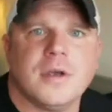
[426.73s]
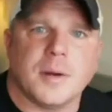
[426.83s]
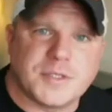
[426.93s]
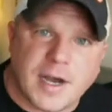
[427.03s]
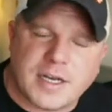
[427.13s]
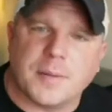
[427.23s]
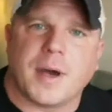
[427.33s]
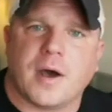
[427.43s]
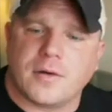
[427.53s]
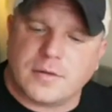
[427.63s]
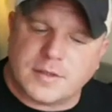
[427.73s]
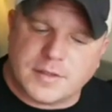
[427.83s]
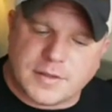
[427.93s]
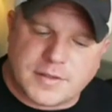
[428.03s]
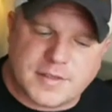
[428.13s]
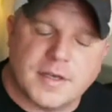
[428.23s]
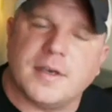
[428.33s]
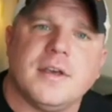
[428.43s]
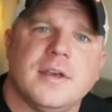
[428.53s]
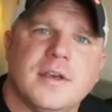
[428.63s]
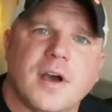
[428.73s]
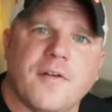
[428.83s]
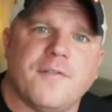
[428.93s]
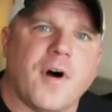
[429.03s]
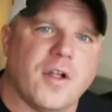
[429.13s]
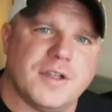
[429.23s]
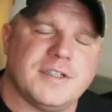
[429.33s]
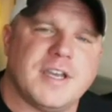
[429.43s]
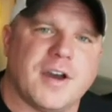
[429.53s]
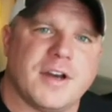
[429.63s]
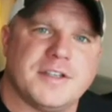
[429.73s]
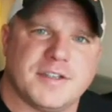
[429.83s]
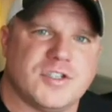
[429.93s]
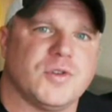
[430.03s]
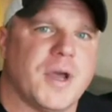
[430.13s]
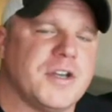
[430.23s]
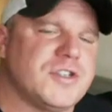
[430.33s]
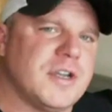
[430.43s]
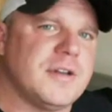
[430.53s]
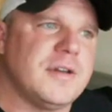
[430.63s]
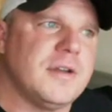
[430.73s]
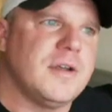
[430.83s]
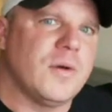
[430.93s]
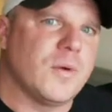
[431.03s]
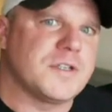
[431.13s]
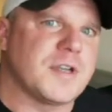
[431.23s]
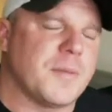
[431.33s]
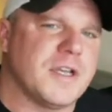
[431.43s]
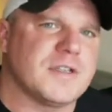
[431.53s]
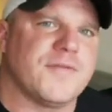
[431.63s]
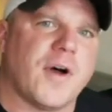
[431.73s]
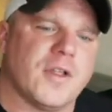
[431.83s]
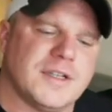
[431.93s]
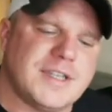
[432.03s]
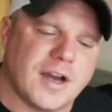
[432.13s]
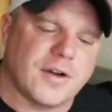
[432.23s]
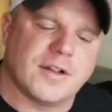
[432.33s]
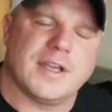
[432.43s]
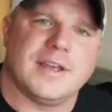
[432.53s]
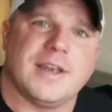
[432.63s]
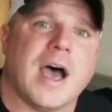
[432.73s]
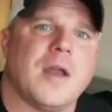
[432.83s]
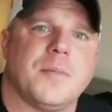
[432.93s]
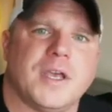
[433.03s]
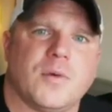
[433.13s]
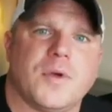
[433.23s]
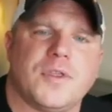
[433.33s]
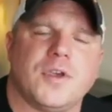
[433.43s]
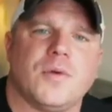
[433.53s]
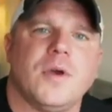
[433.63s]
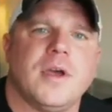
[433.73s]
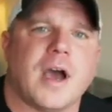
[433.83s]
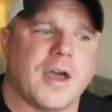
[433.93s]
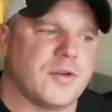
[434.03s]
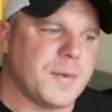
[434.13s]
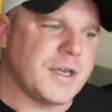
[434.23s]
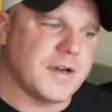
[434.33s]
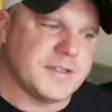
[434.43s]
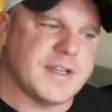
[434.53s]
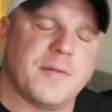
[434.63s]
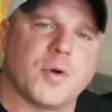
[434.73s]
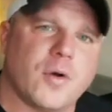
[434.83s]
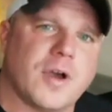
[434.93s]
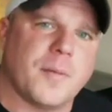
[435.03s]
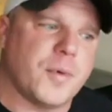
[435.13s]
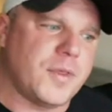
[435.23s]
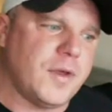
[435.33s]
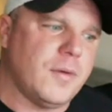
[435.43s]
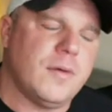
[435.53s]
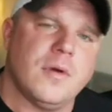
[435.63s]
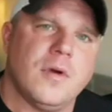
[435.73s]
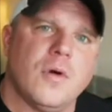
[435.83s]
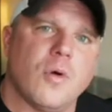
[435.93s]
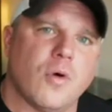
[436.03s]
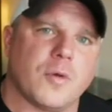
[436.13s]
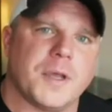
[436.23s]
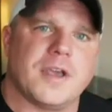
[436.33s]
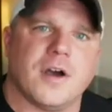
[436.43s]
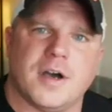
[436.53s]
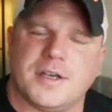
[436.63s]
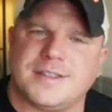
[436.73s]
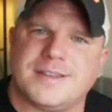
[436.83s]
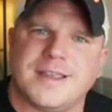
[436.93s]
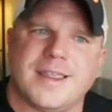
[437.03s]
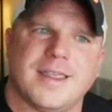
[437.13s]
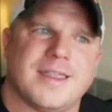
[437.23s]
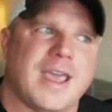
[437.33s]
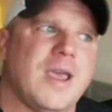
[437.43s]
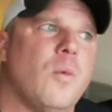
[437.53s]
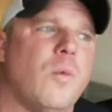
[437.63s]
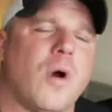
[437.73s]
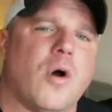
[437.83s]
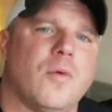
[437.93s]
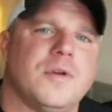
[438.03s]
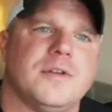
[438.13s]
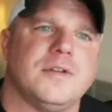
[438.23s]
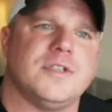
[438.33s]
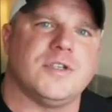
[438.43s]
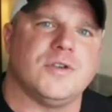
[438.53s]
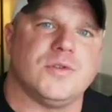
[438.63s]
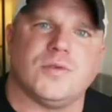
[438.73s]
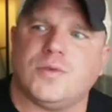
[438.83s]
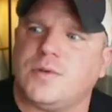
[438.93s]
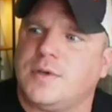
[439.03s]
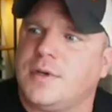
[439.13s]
I'm talking about a voluntary situation where somebody is voluntarily not being with you, either because they broke up with you or because they won't do